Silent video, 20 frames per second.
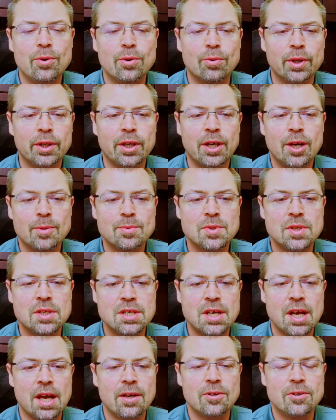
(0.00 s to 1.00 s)
It really helps the
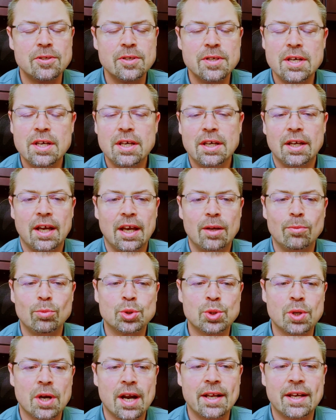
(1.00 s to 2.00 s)
channel, and we'll
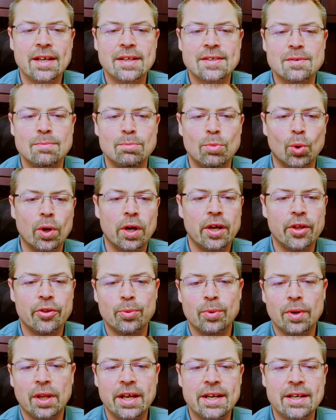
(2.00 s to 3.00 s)
try to get some more
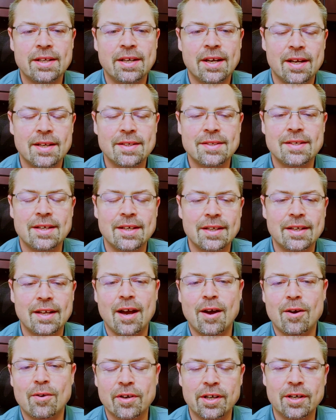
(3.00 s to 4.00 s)
health-related content
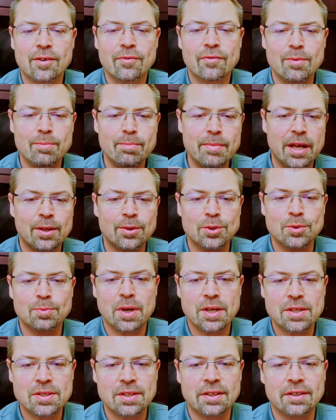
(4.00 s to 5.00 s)
out here from Medical
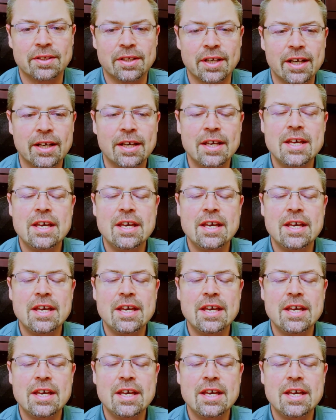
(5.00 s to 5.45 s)
Specialty Clinic.